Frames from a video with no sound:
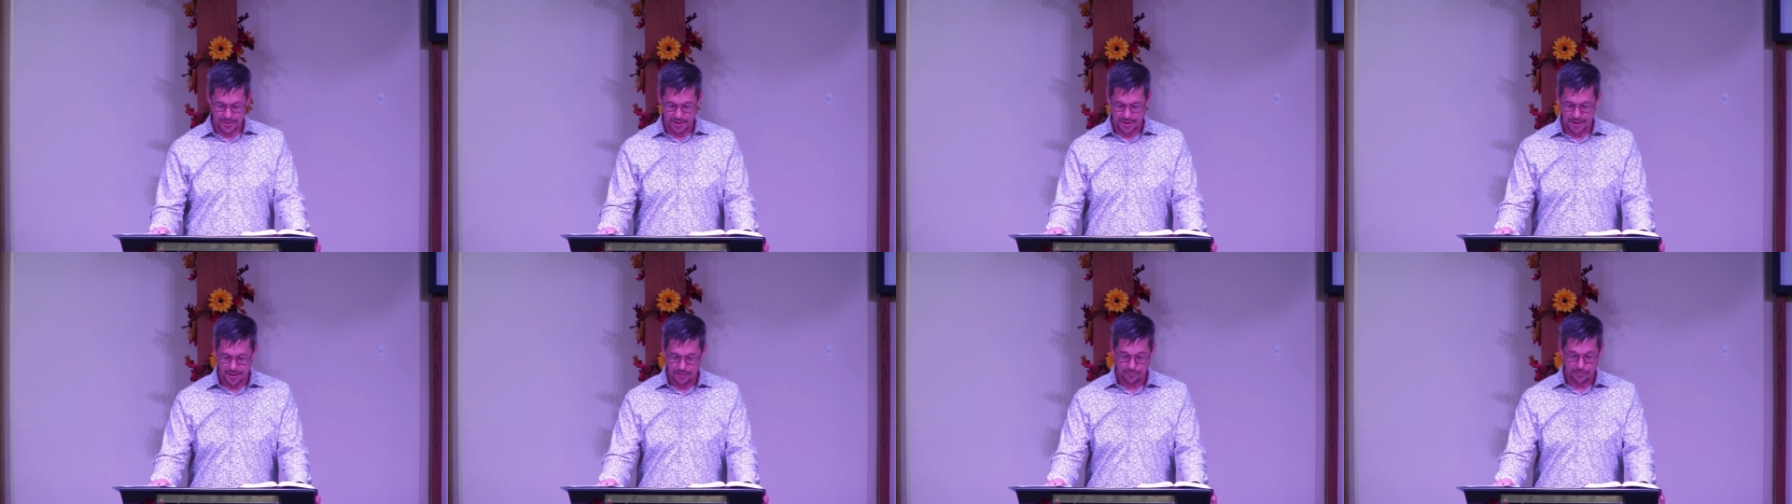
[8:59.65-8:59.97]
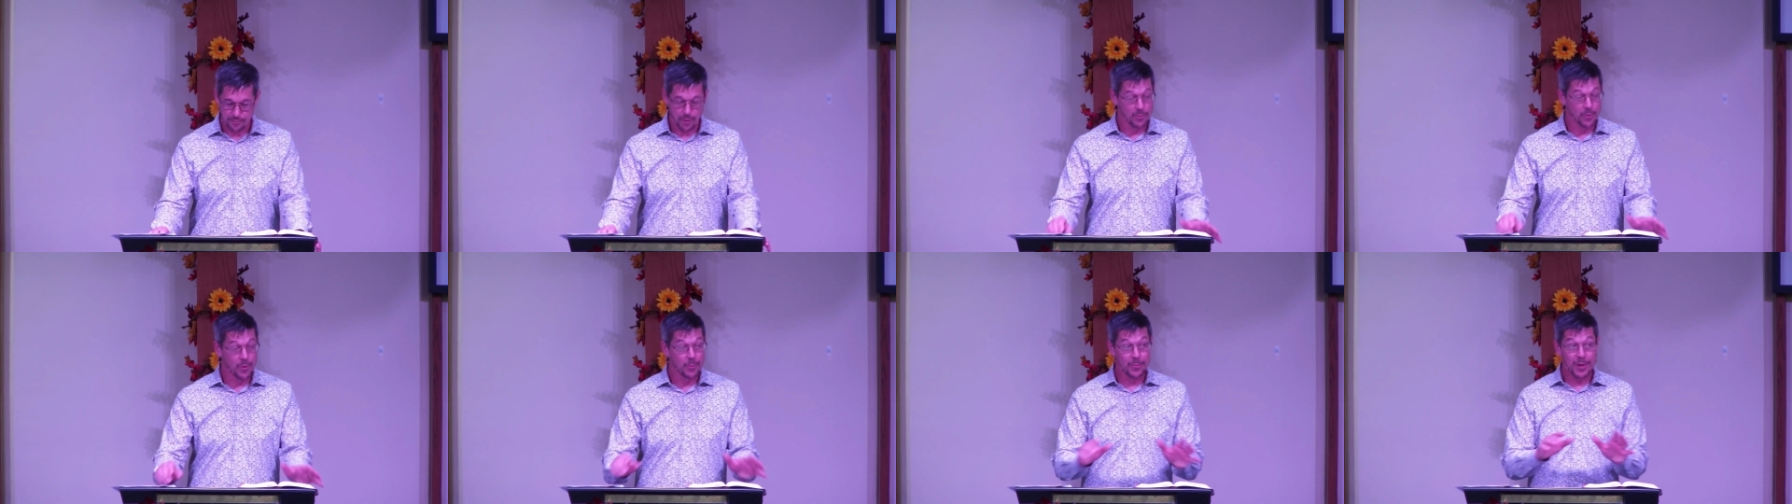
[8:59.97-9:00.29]
From
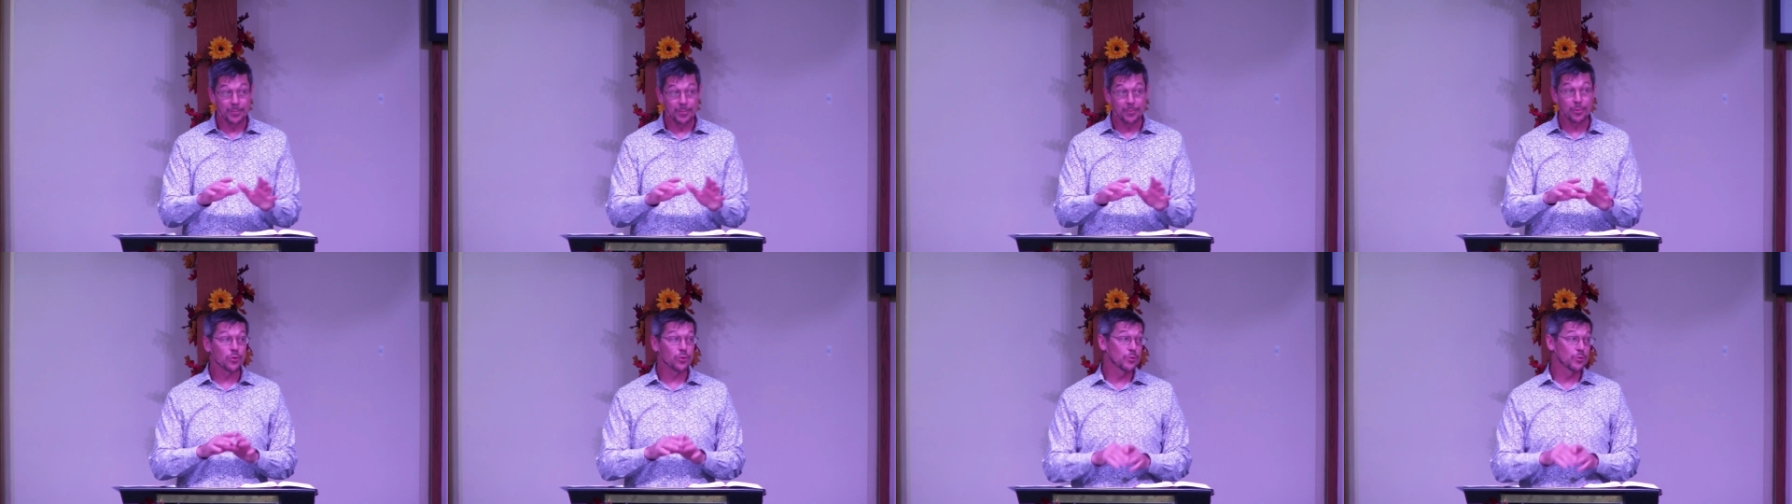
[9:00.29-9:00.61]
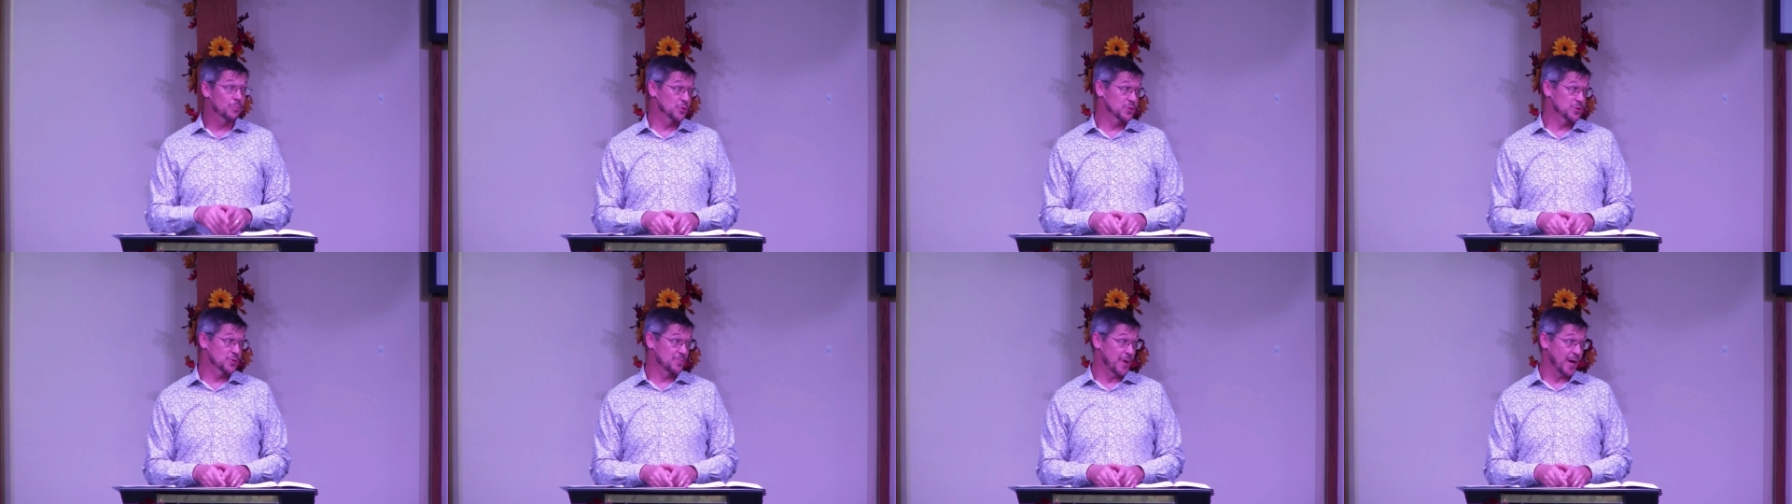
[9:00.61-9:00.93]
a biblical
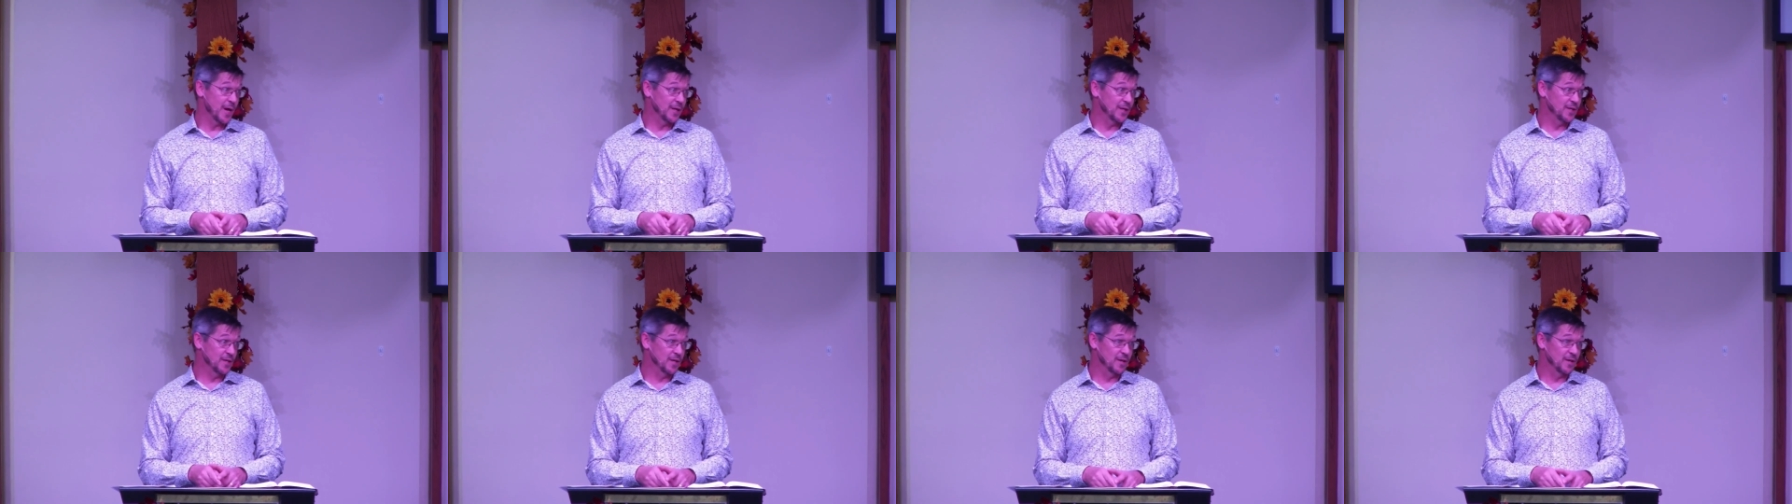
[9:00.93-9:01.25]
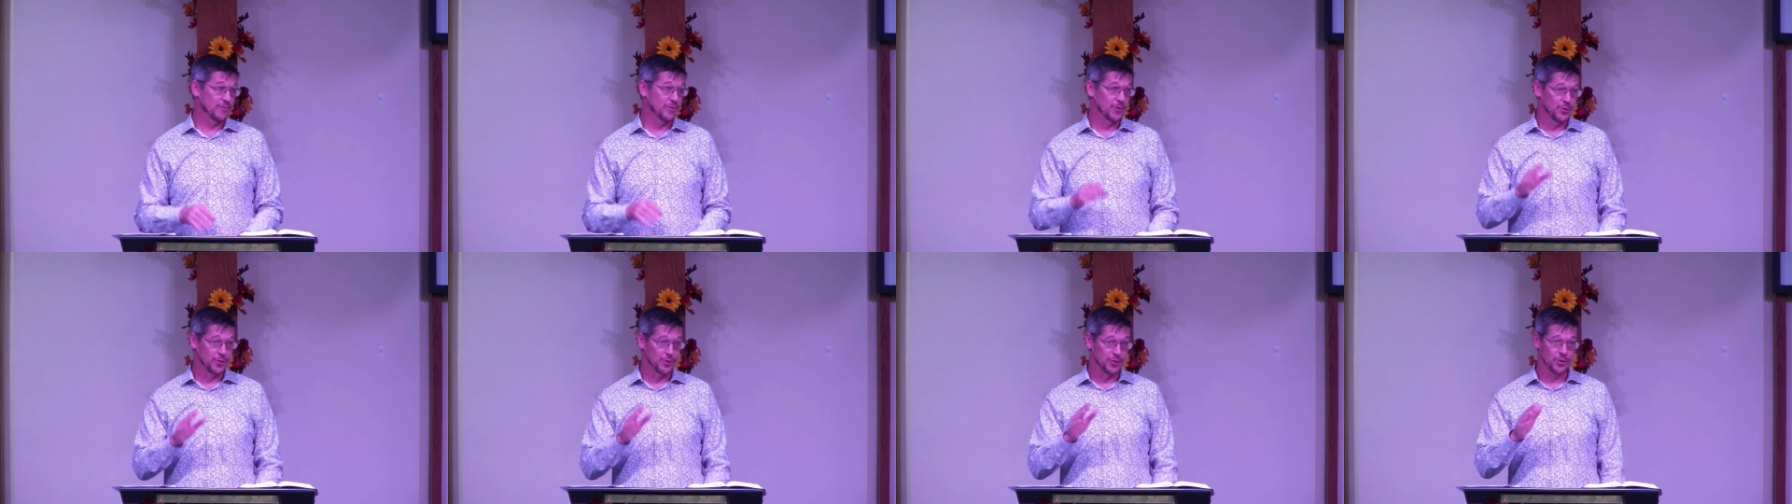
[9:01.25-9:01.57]
perspective,
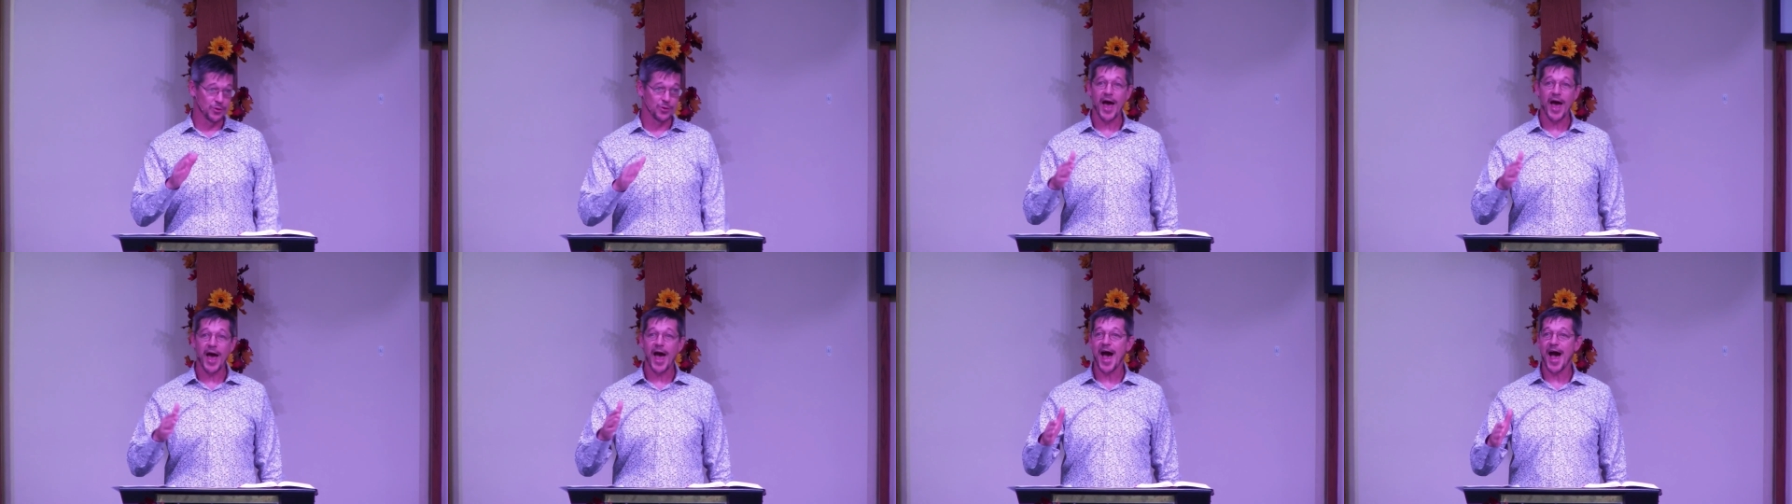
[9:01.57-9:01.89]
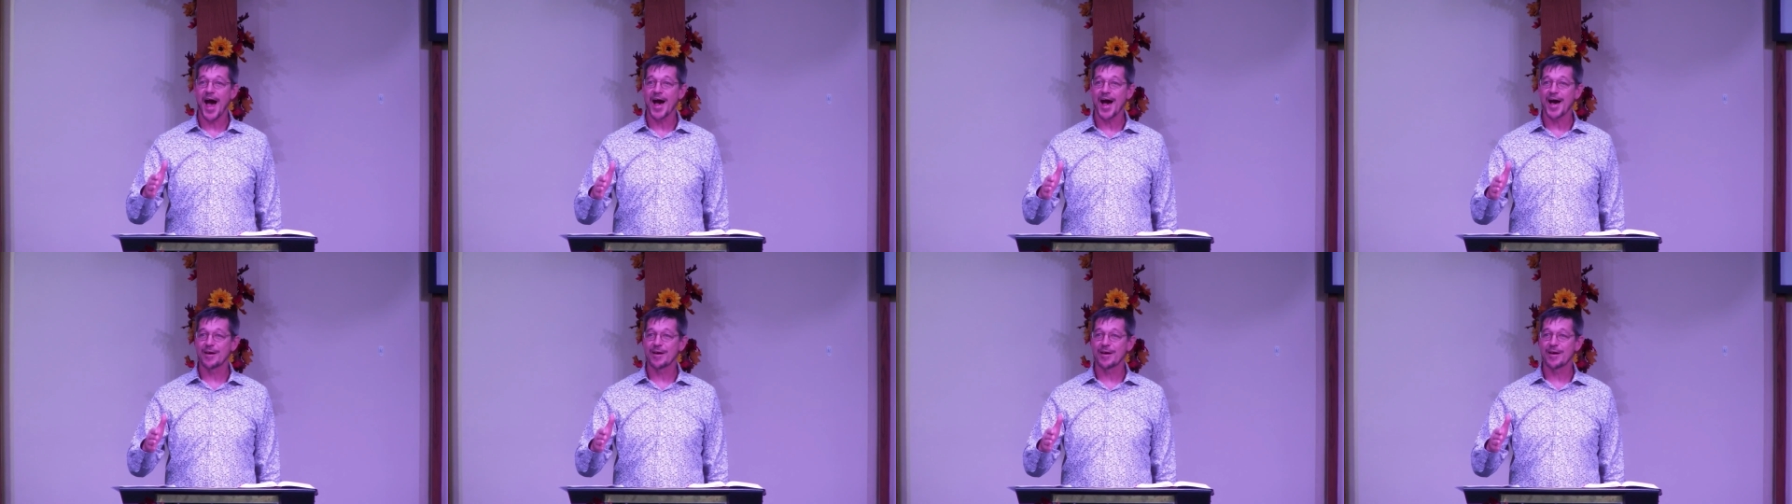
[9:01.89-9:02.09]
you have